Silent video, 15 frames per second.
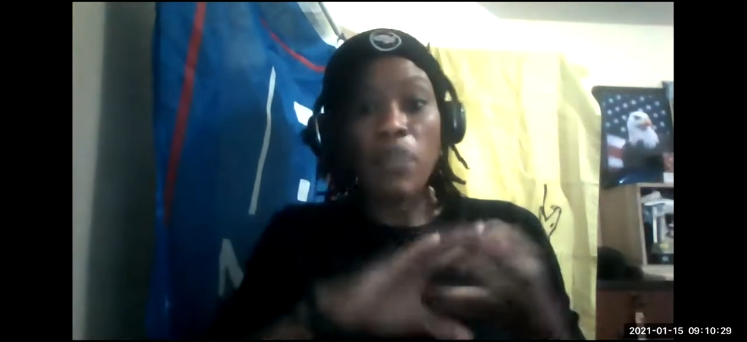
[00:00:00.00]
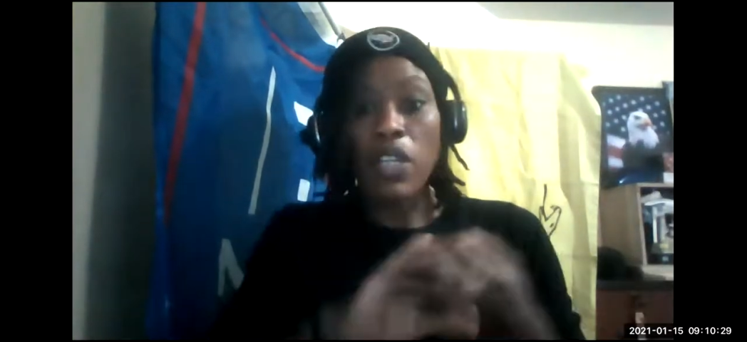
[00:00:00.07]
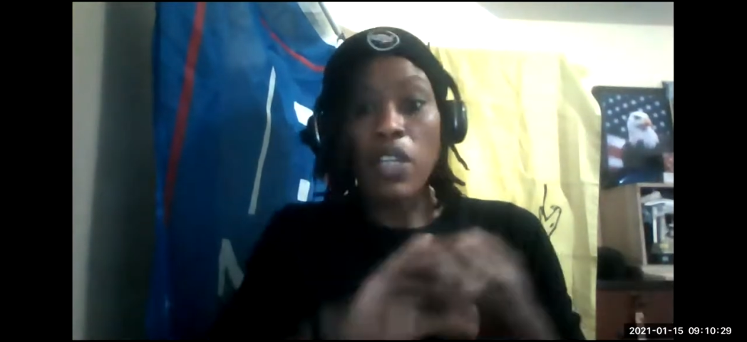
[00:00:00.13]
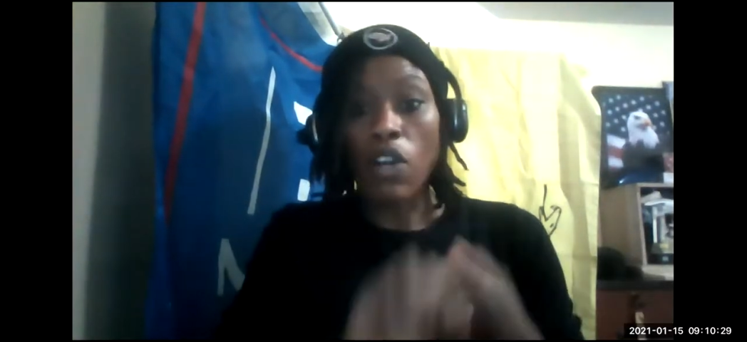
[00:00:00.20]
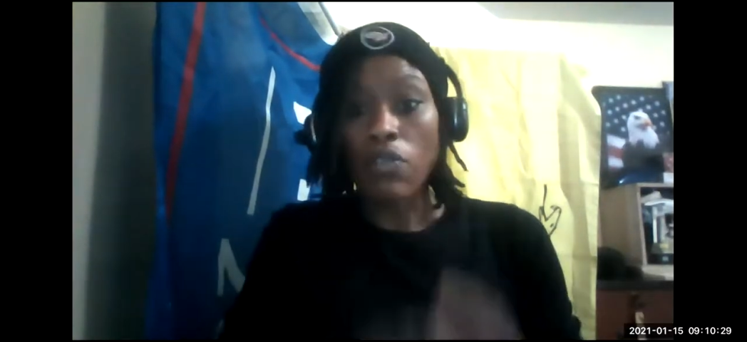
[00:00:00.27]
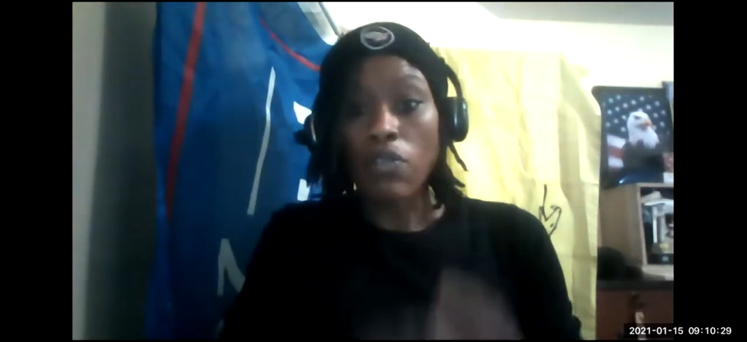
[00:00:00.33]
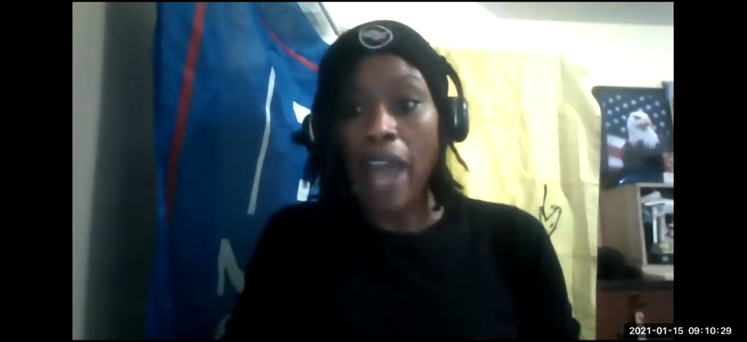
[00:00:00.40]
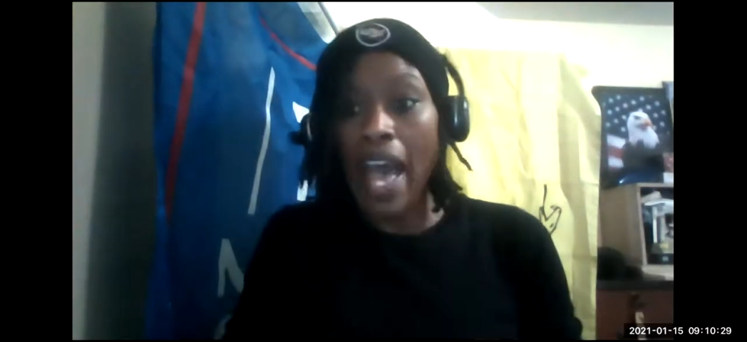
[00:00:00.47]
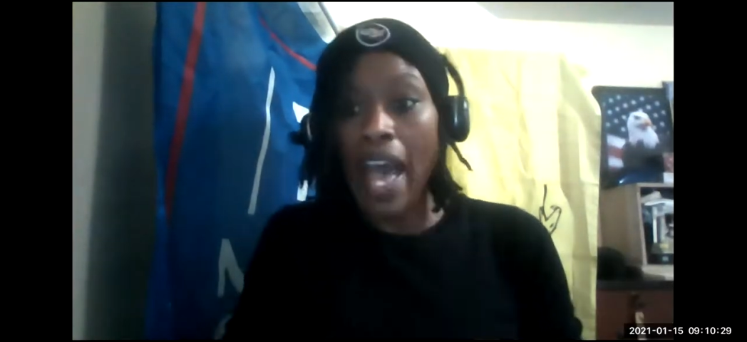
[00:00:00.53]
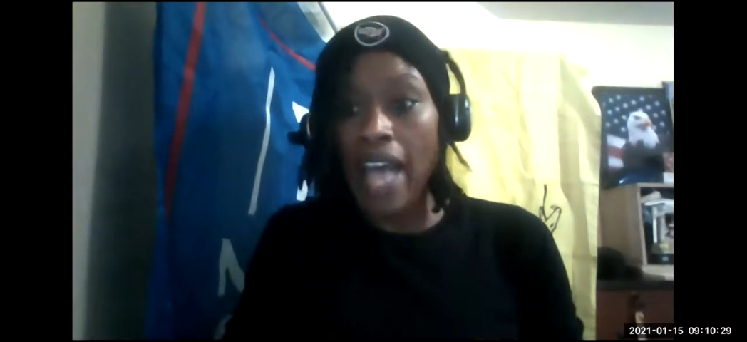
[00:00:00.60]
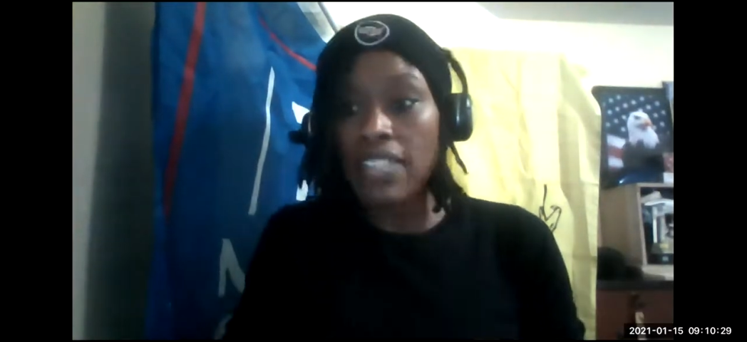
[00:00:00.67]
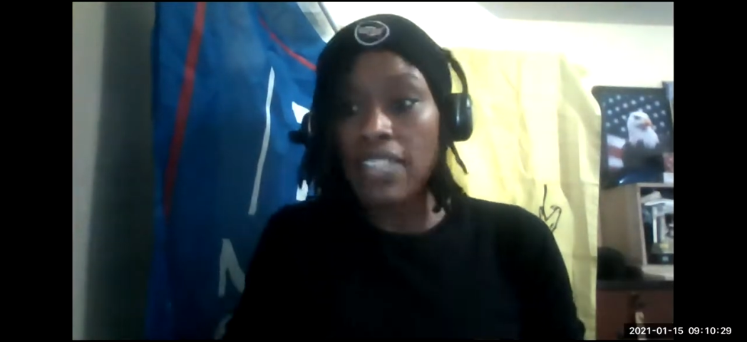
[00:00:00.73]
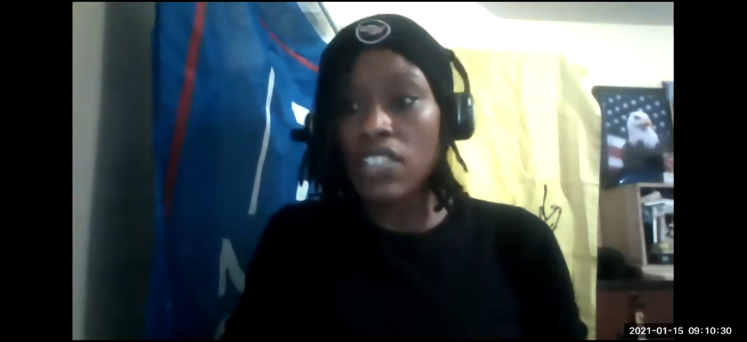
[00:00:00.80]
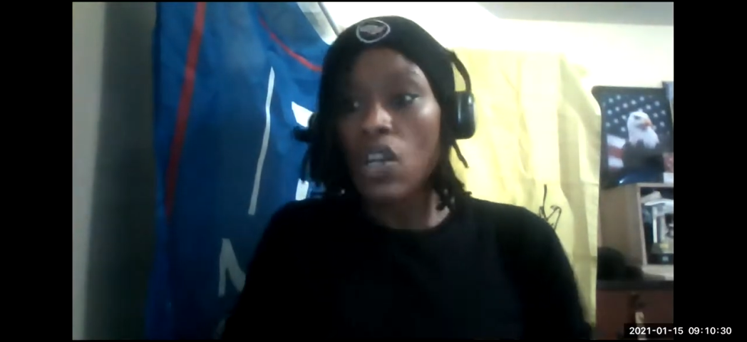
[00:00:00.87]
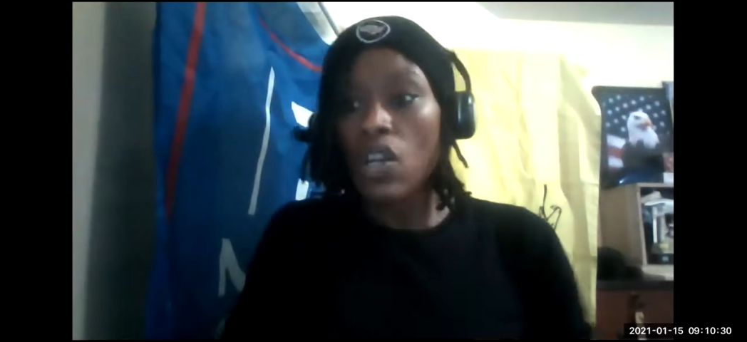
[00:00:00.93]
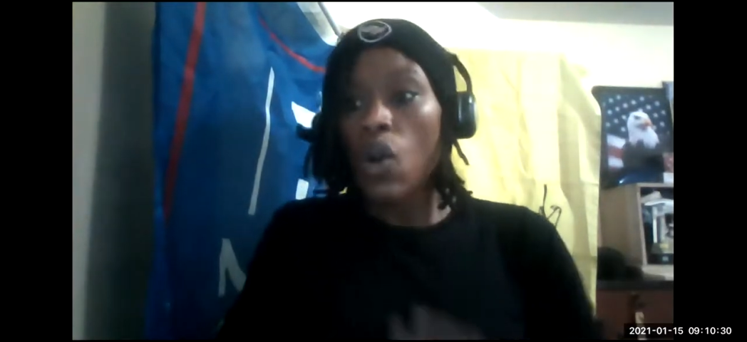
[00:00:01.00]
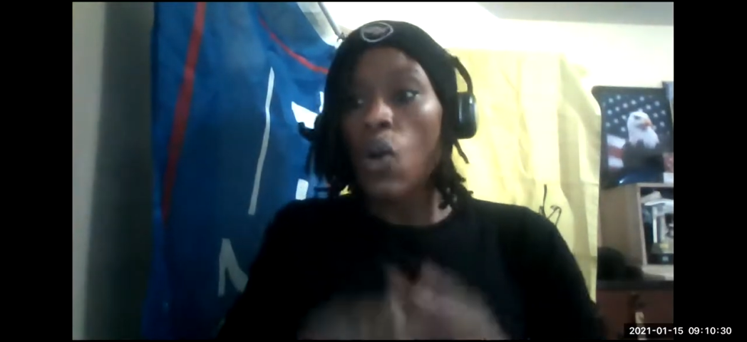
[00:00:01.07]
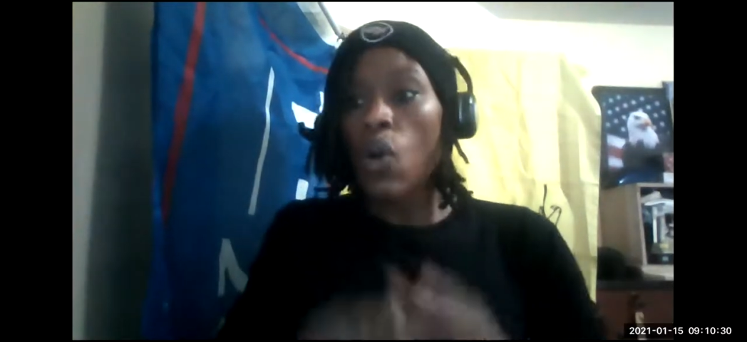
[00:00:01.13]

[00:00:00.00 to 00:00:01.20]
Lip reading: been harassed,